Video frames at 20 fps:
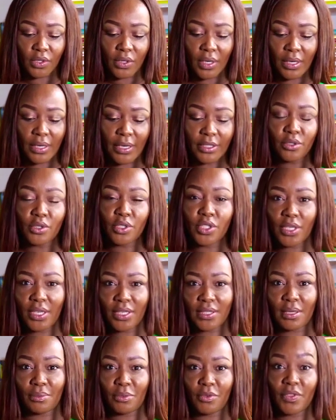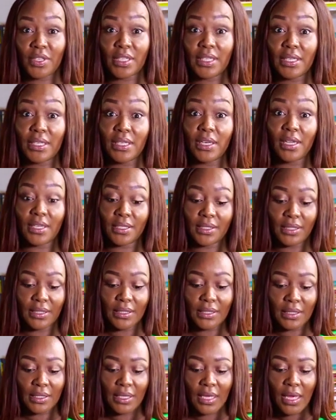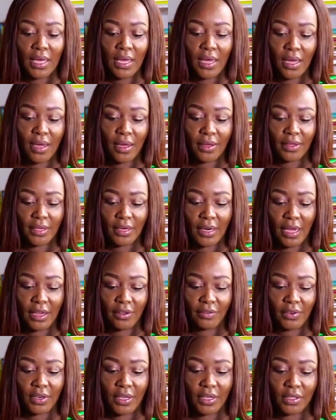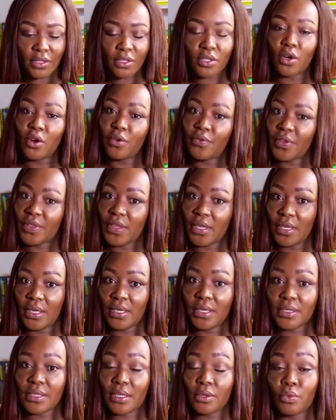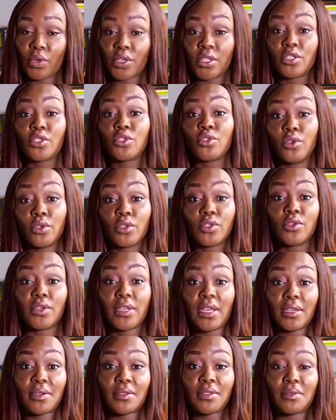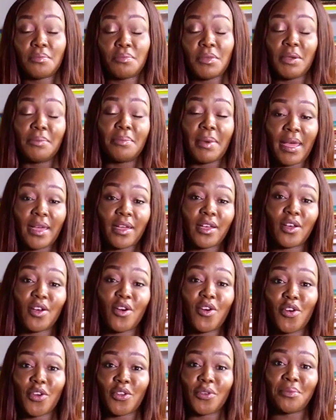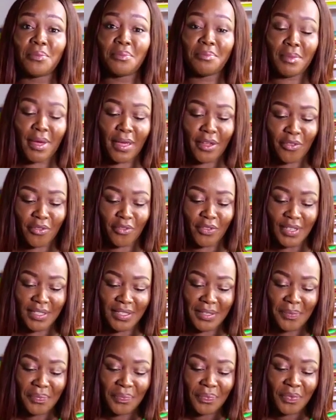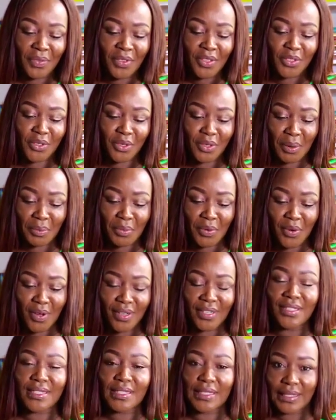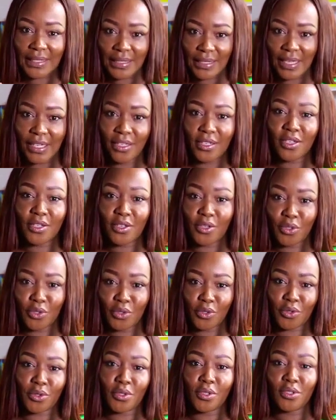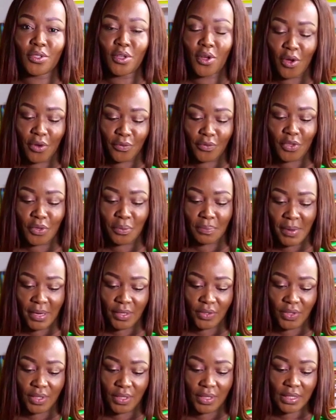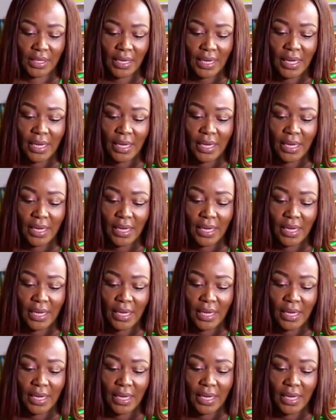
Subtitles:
So I'd like to share some of the key lessons that I've learned over the years and what it took to get me back on my feet. So number one is take control of your budget.